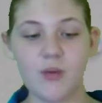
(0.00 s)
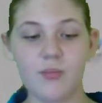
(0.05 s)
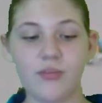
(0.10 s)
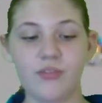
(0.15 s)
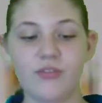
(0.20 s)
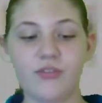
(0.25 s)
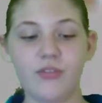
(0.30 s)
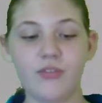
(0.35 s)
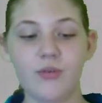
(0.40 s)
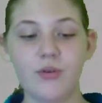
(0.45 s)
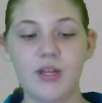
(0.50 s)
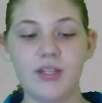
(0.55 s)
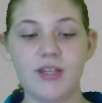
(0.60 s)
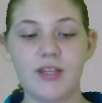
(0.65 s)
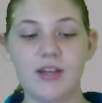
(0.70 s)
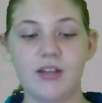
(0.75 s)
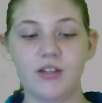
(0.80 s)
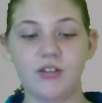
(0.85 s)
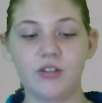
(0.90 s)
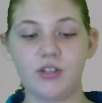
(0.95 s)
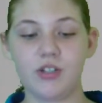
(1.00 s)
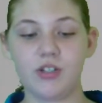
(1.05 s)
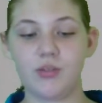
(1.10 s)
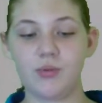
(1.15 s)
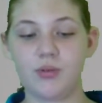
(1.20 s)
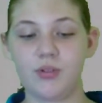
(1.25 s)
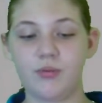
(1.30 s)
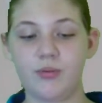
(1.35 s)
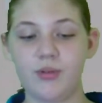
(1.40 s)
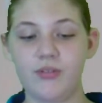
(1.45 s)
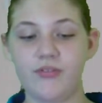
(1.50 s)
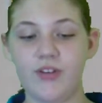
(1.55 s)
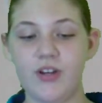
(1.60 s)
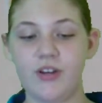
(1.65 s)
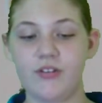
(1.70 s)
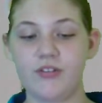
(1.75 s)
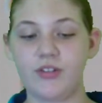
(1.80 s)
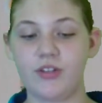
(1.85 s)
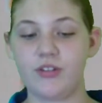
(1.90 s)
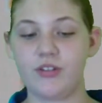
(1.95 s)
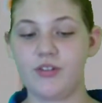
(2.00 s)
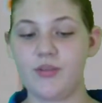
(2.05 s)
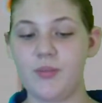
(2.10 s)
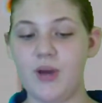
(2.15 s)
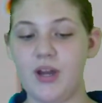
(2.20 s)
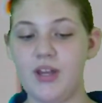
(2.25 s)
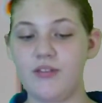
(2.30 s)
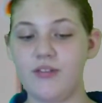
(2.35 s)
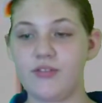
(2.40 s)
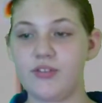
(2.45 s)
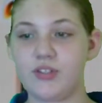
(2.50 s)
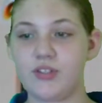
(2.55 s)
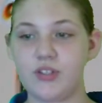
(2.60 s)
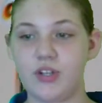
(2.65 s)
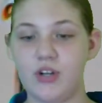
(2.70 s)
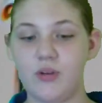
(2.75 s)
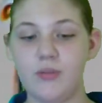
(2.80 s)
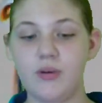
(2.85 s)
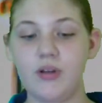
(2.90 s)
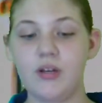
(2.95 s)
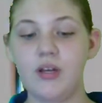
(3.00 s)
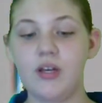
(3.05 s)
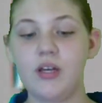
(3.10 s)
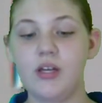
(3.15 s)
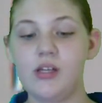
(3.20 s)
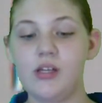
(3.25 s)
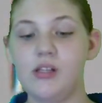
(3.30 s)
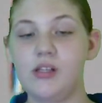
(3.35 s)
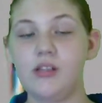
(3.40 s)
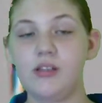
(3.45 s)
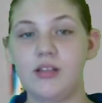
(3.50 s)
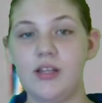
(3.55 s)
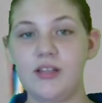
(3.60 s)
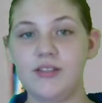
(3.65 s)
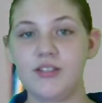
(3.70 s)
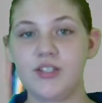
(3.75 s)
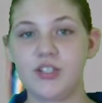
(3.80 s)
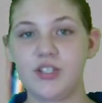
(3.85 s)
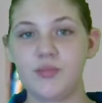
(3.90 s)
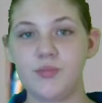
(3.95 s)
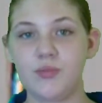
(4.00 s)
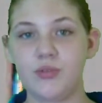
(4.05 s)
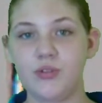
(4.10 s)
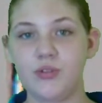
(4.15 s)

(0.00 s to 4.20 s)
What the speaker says: Before we take a look at what we found on the microscope, let's